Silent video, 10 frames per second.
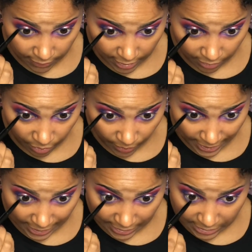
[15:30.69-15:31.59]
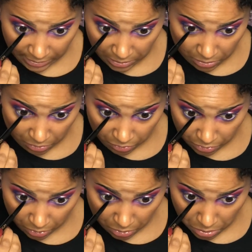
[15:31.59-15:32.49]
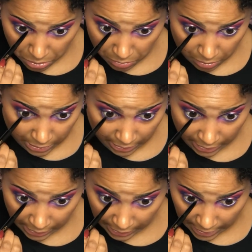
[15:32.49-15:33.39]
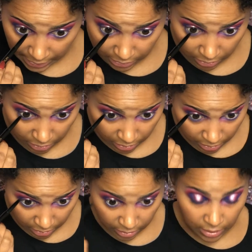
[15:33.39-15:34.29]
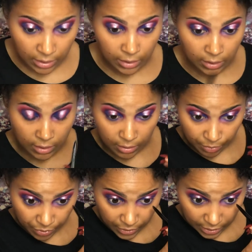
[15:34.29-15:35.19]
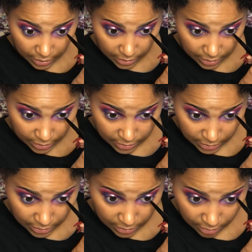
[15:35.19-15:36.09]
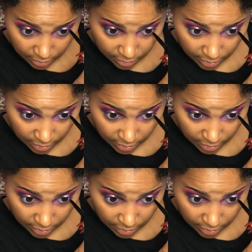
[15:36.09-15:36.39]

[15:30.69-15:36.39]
very waxy, goes on and glides on pretty easy.